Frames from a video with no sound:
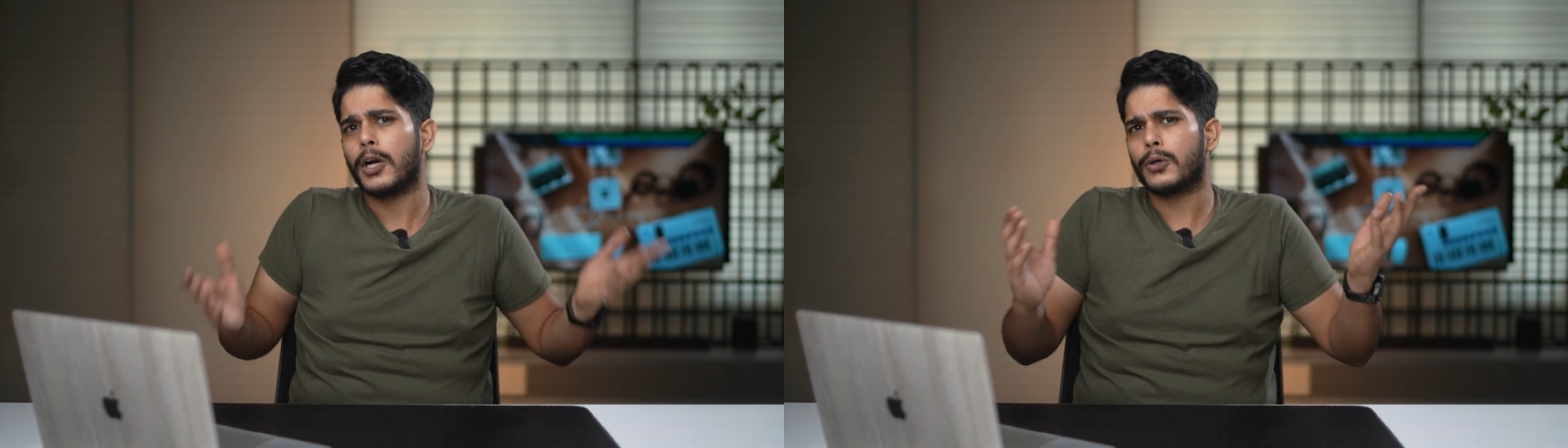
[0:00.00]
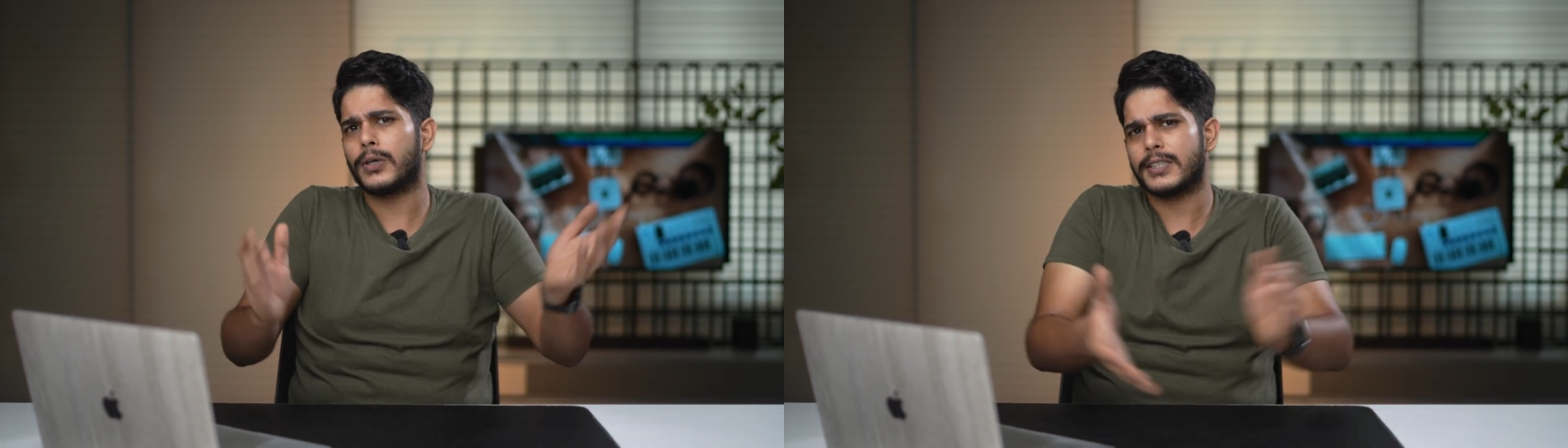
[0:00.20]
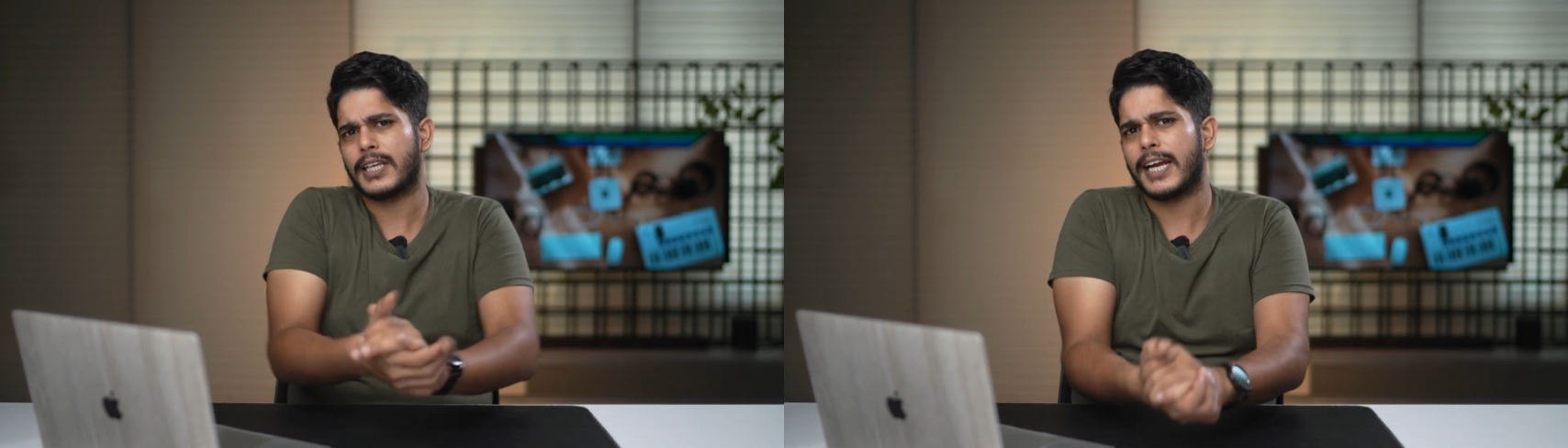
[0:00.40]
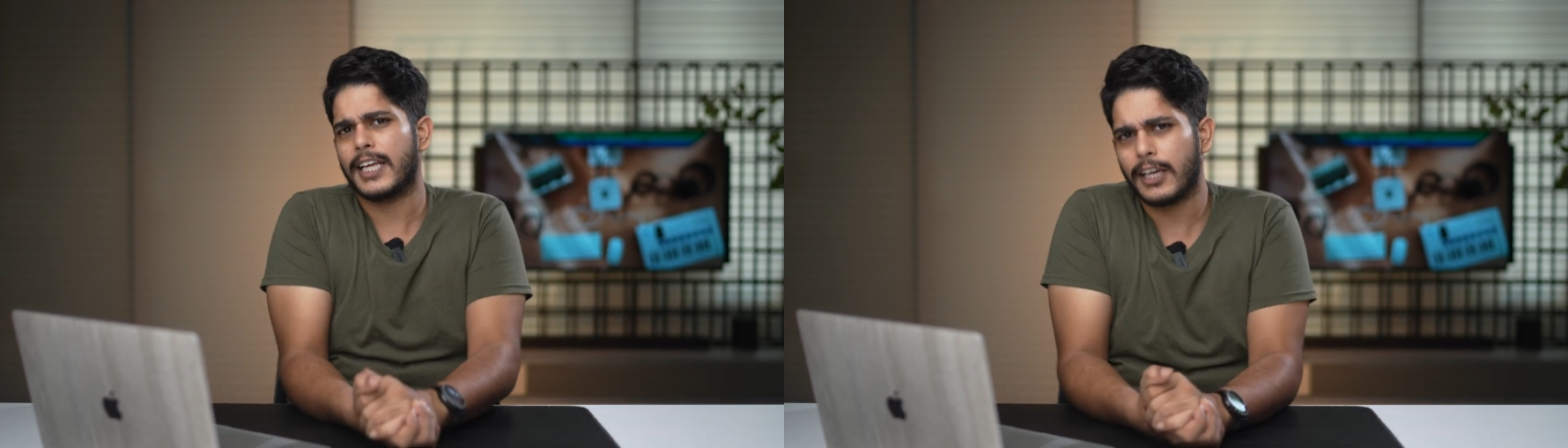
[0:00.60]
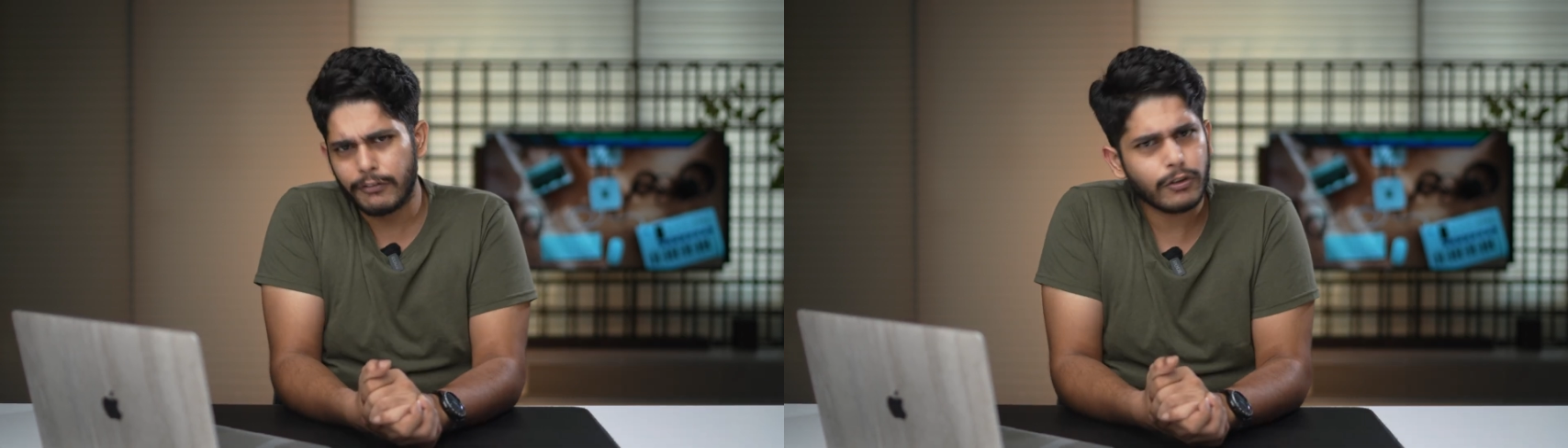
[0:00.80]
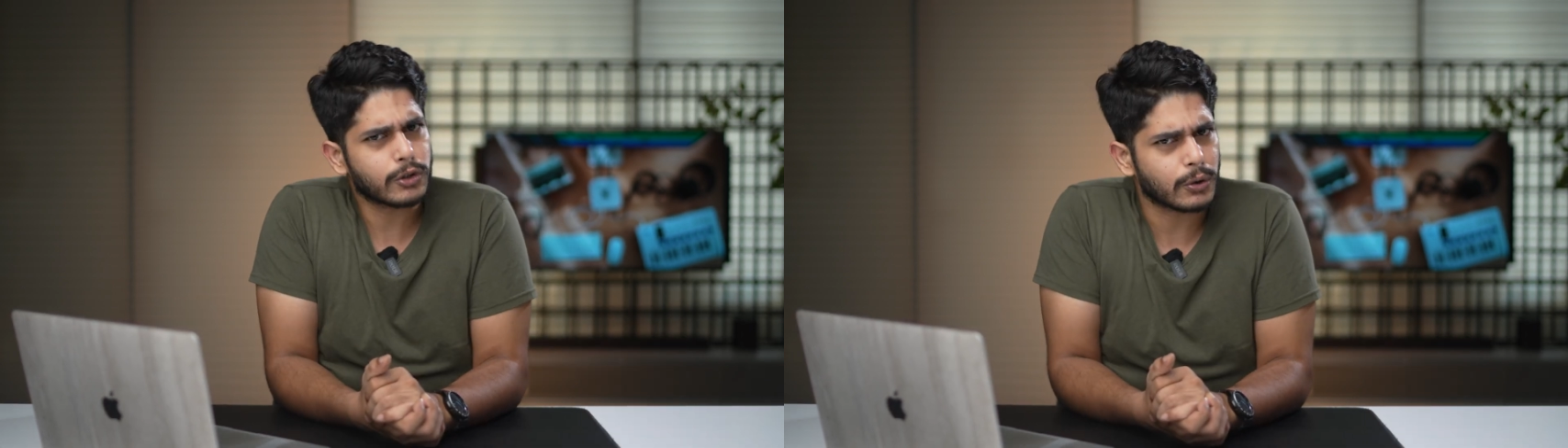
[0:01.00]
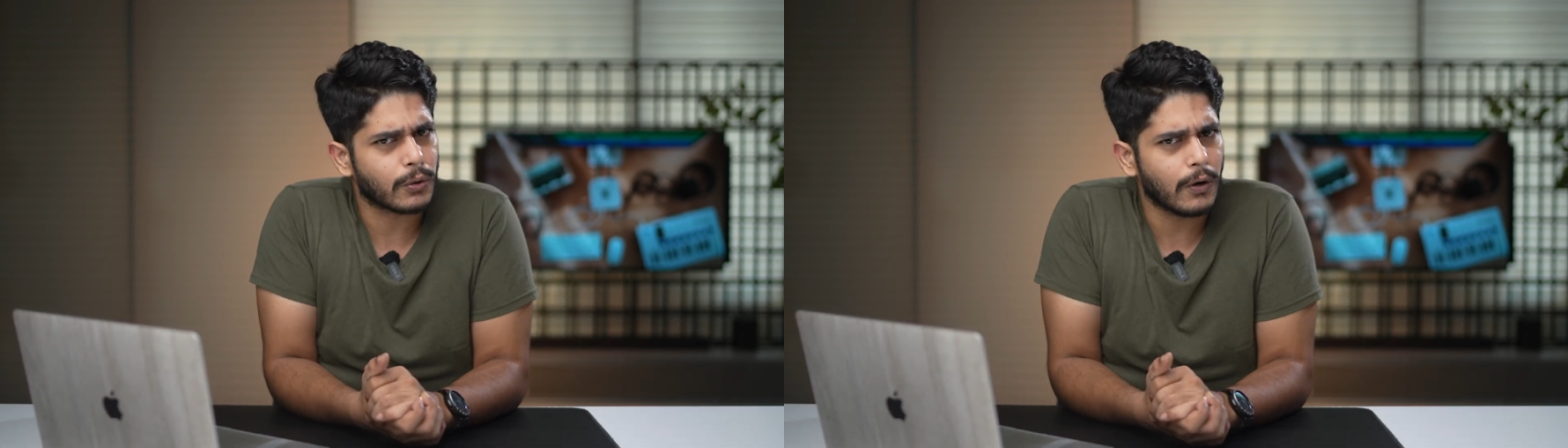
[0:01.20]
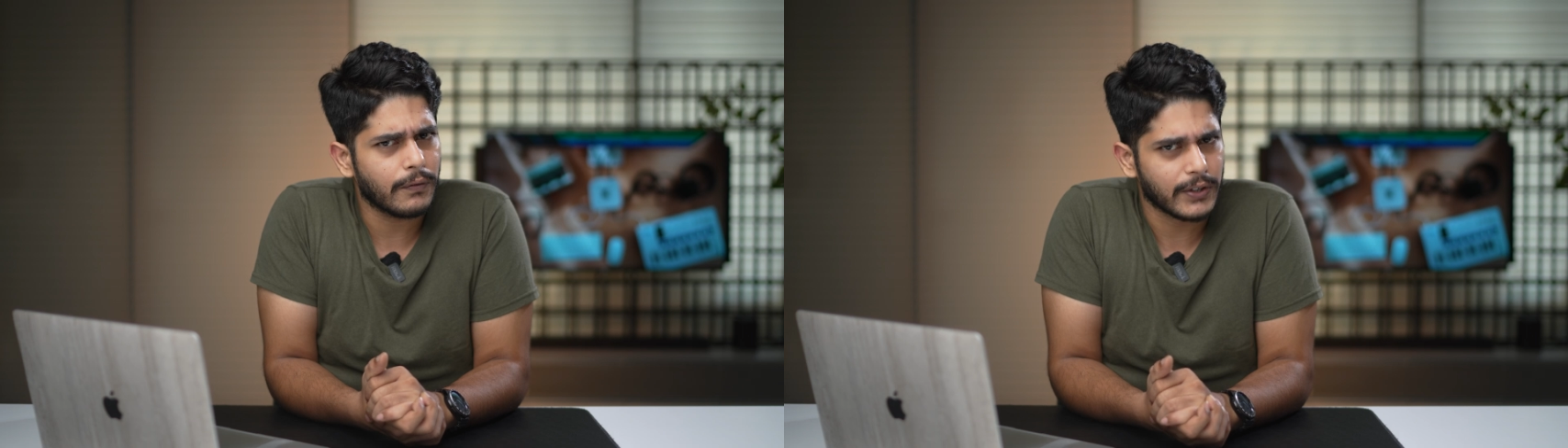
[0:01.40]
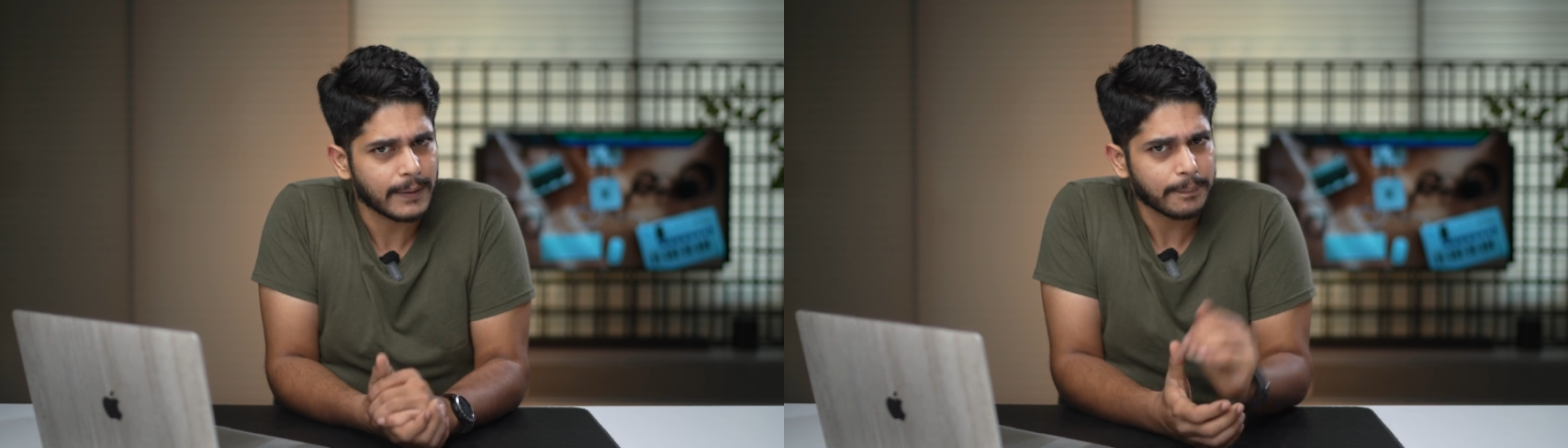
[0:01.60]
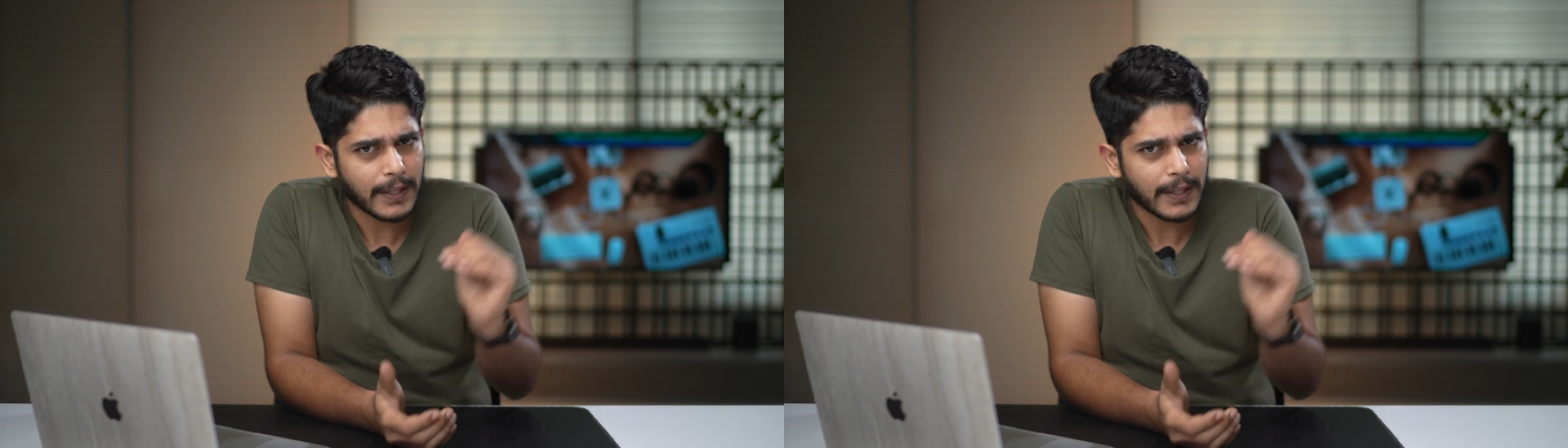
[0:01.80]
to decide if you should go with